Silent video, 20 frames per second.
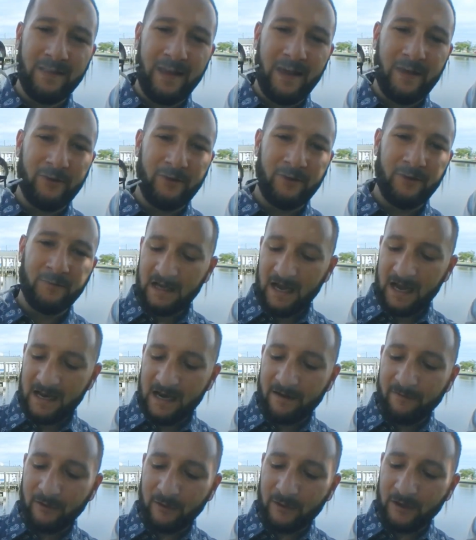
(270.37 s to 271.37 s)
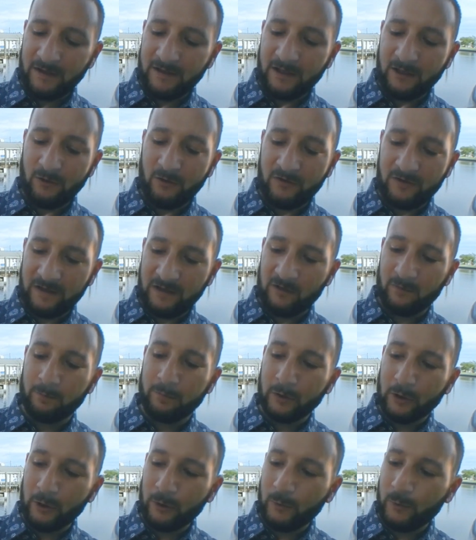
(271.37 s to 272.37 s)
leather, and everything that you see is
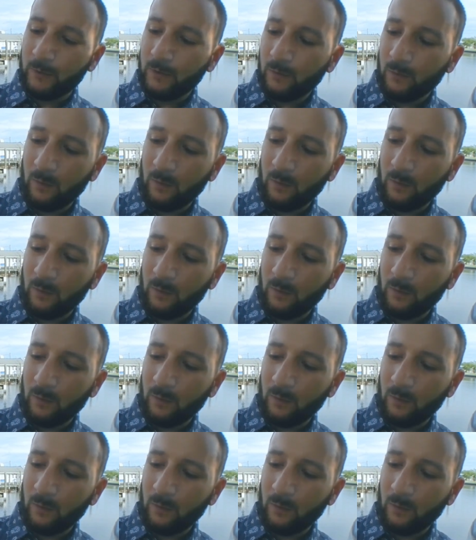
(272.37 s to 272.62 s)
blue,